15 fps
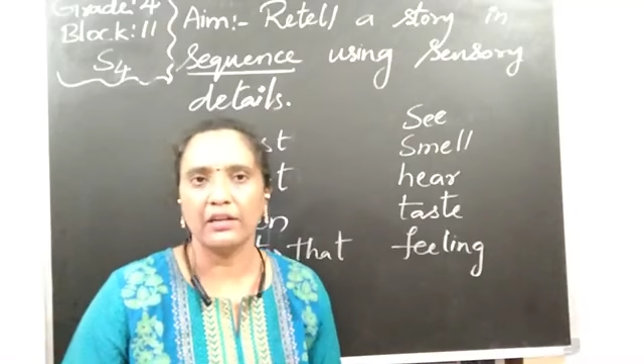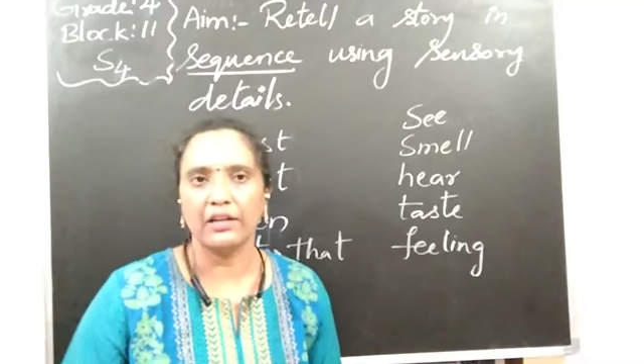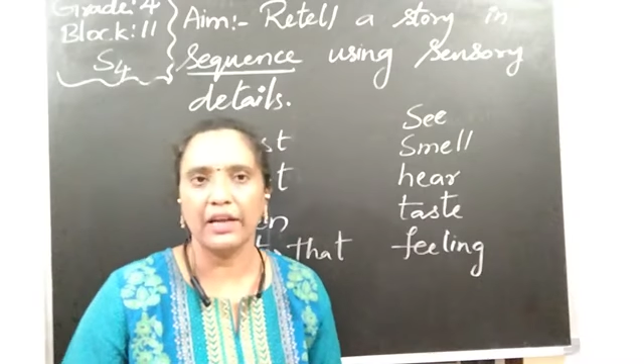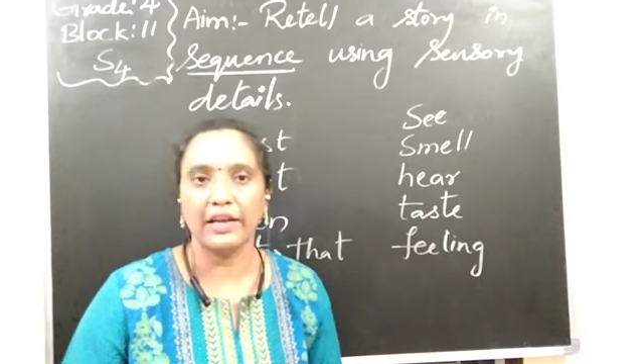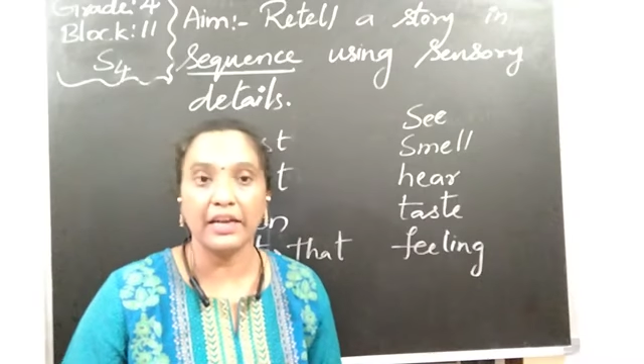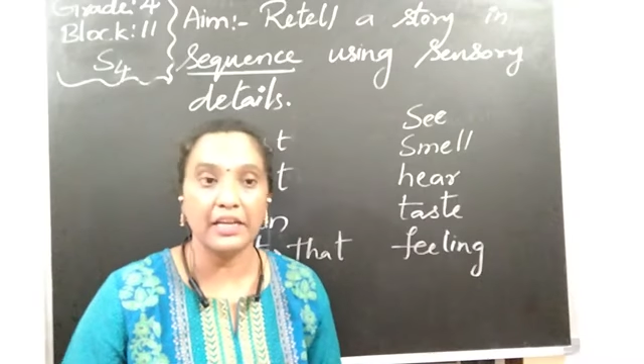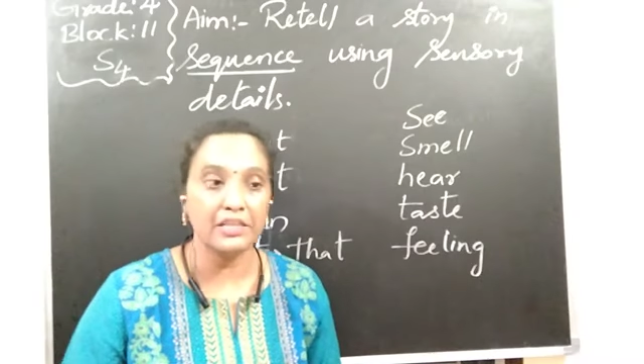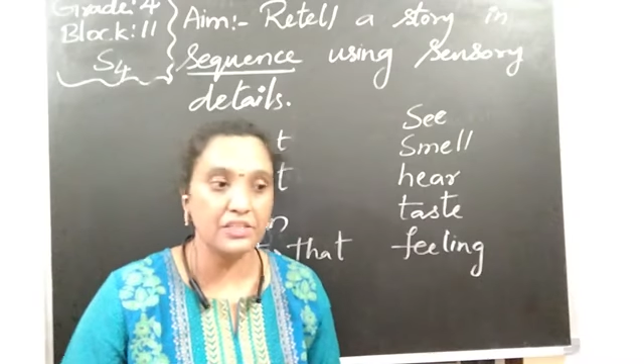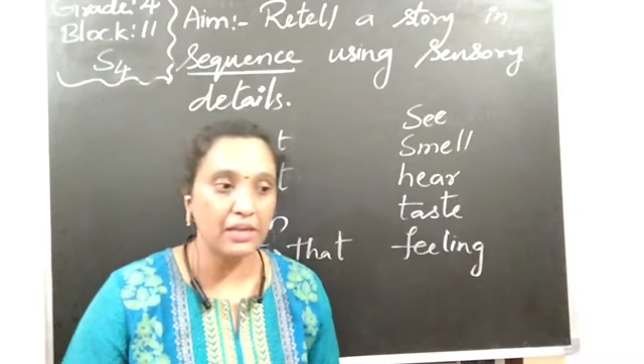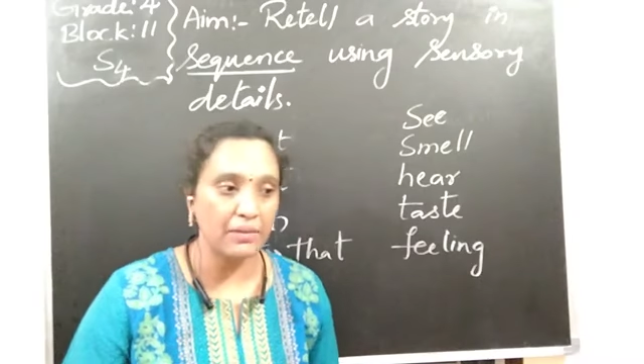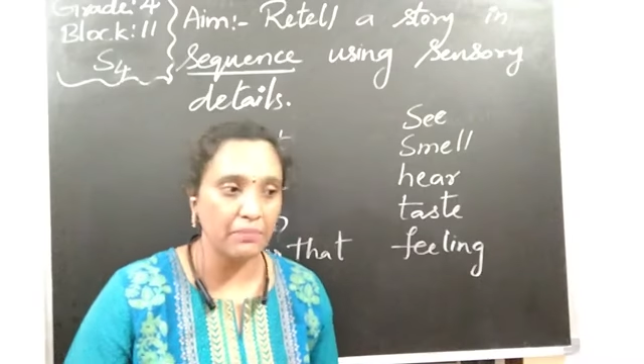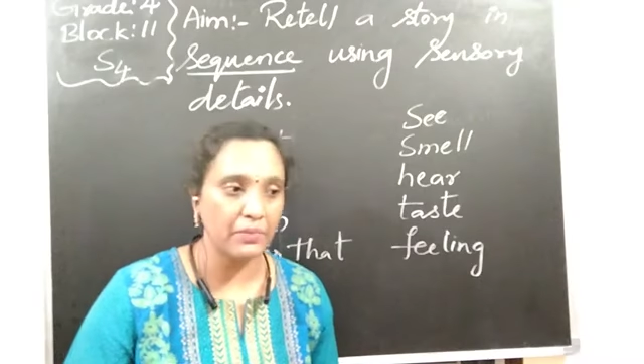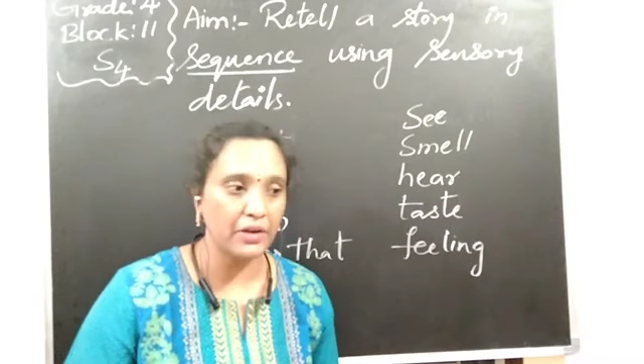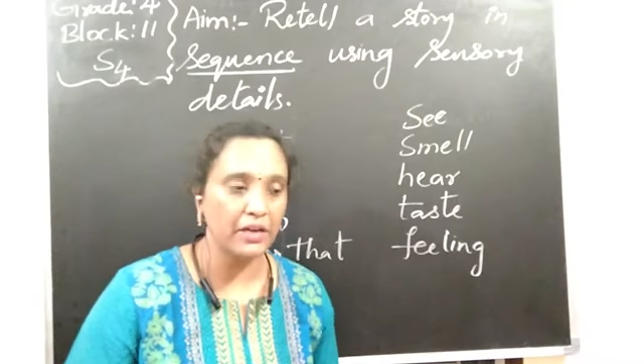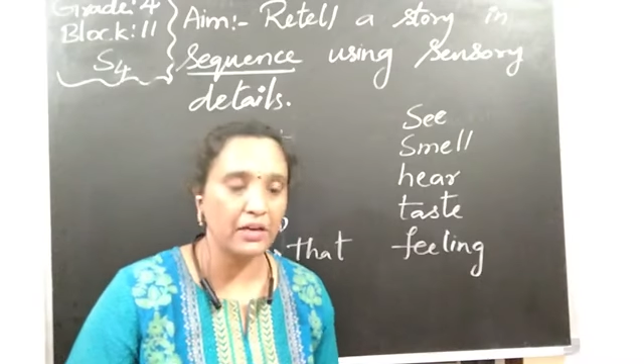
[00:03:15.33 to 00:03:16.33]
Like he
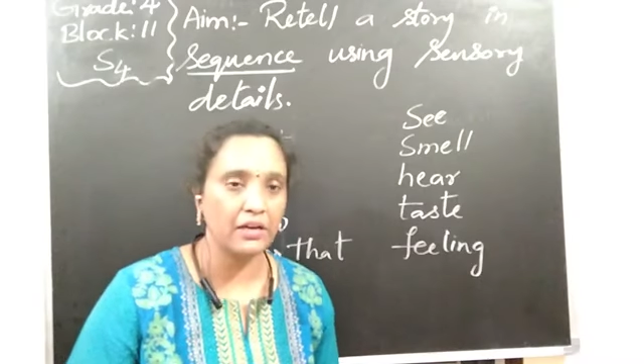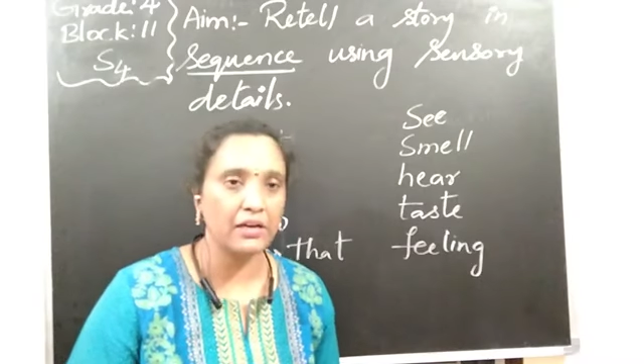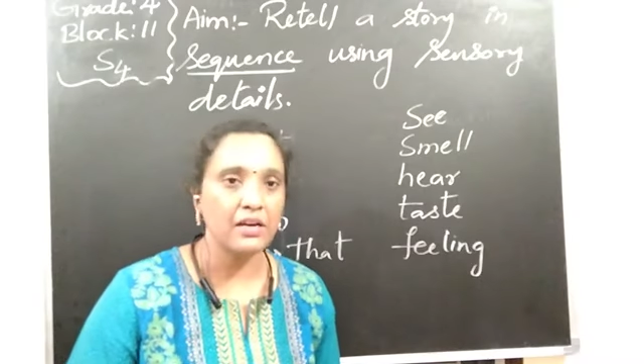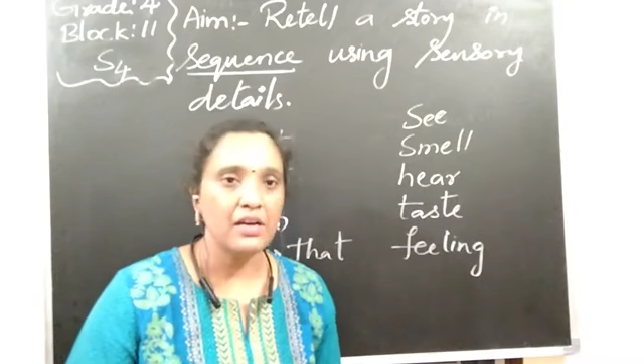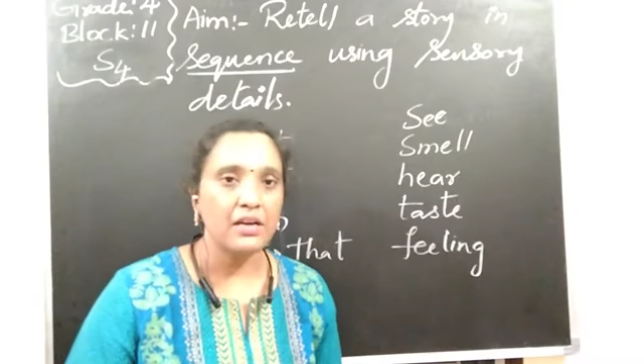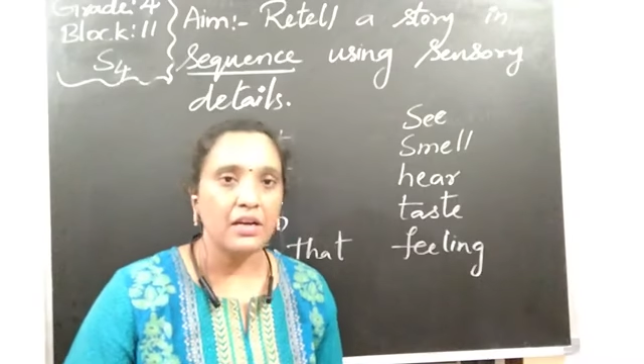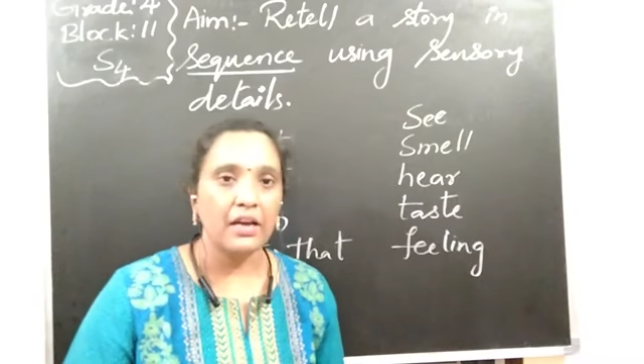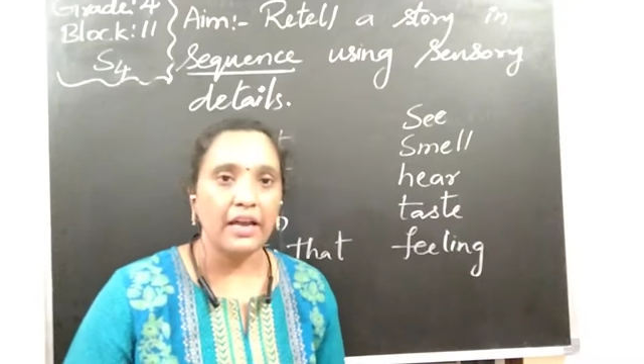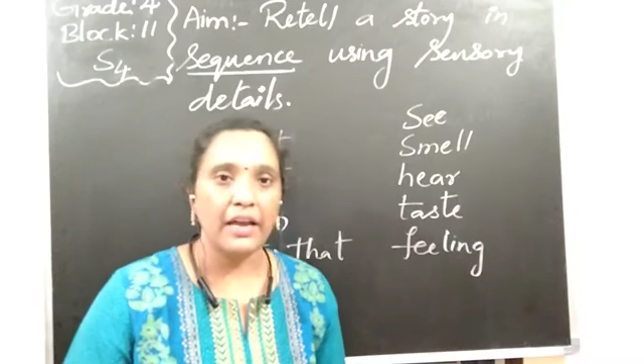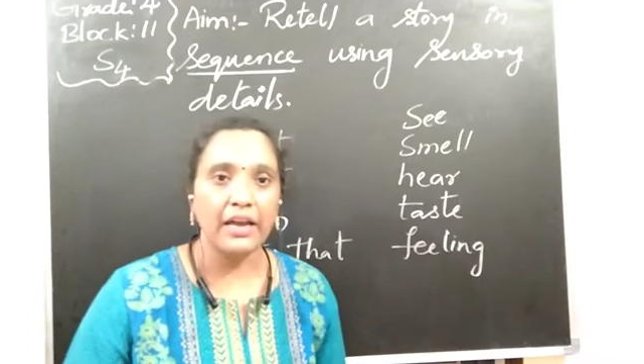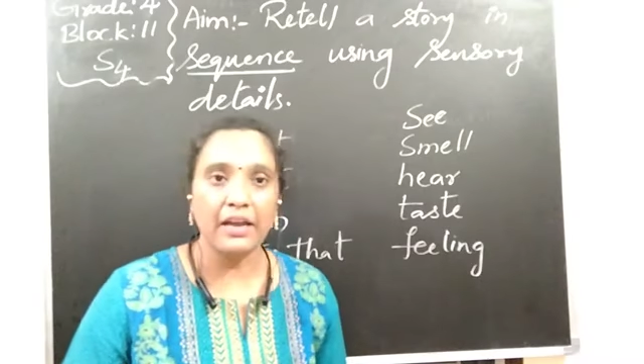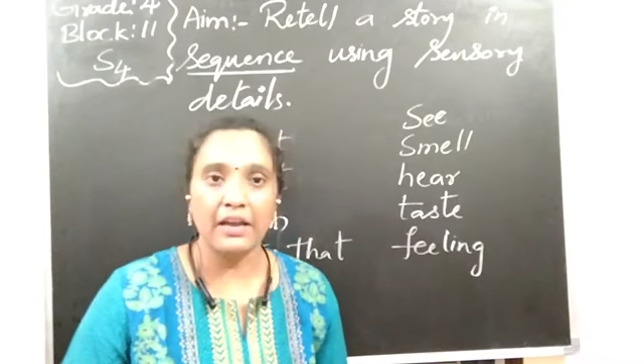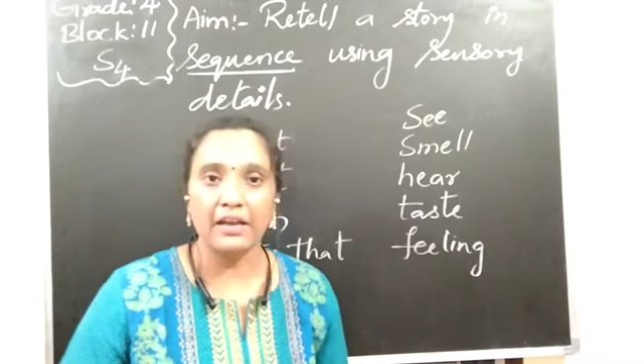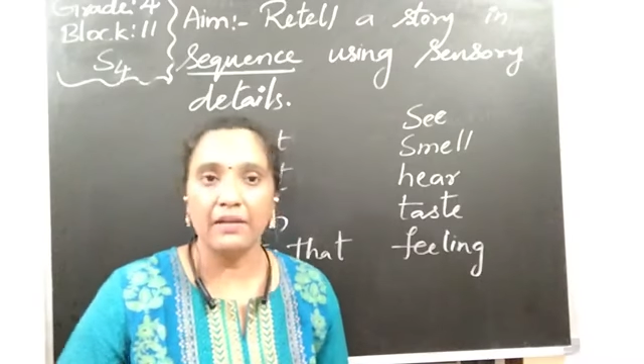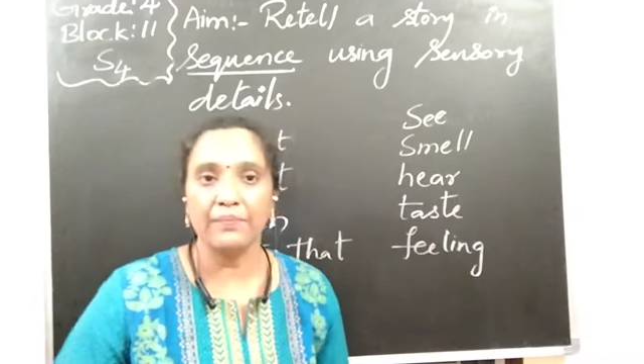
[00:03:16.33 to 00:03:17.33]
jumped here,
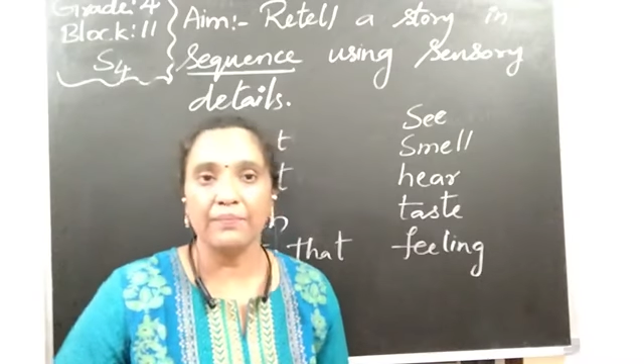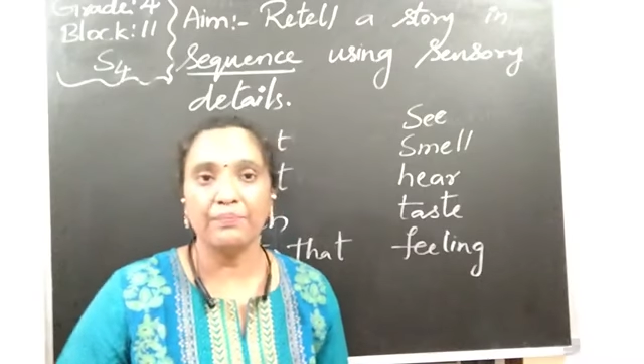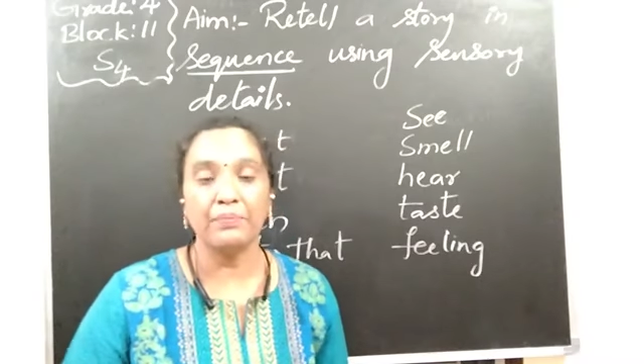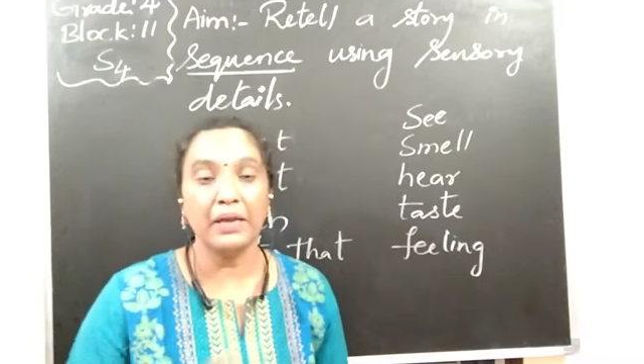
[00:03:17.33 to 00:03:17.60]
he